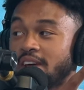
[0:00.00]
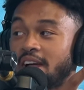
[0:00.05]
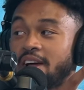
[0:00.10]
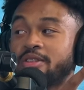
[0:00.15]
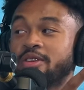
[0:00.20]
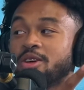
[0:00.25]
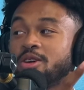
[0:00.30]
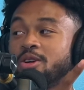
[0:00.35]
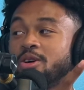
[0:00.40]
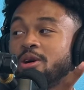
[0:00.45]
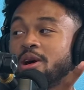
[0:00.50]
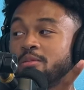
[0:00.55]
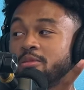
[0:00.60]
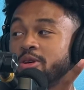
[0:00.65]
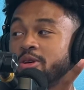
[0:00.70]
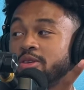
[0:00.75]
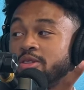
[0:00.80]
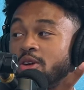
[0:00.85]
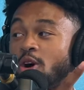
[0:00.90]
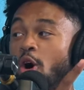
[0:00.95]
I think you know I'm
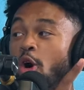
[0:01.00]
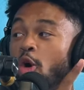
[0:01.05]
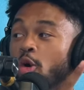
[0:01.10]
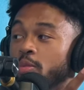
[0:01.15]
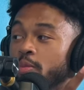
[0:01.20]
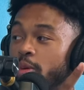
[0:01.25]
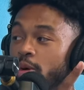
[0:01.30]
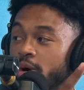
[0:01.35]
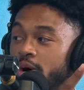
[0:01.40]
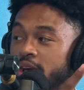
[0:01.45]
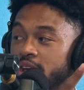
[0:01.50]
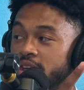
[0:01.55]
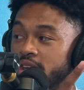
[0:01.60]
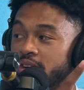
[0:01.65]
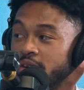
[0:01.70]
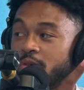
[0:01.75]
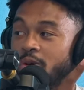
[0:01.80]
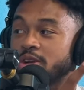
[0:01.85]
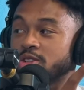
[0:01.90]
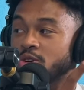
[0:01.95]
going. Old boy,
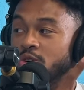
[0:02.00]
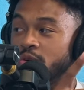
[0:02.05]
you ever watch uh,